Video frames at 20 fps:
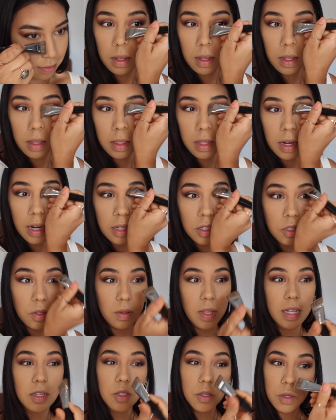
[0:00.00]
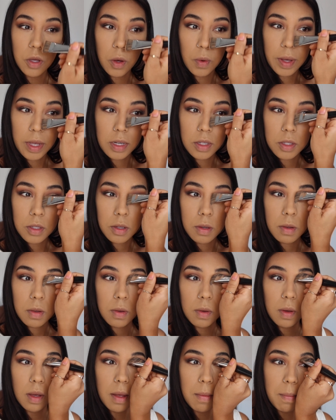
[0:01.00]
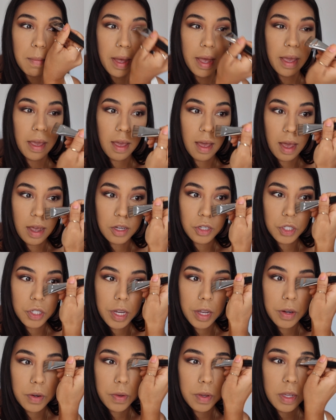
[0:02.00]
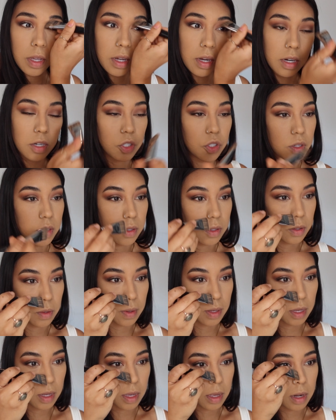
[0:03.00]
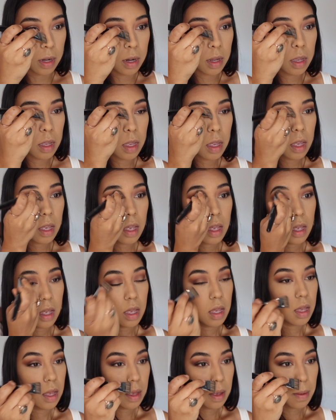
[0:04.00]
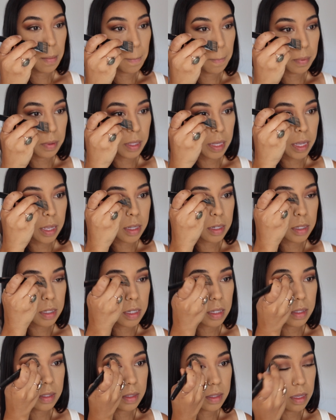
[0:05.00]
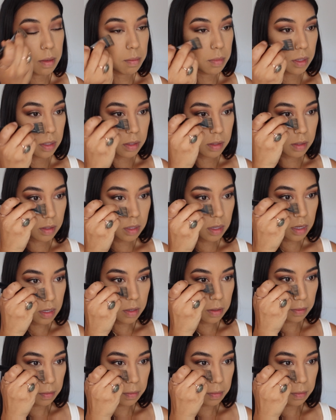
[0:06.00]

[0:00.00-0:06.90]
And then I do like to go into my eyeshadow here just so it can blend seamlessly.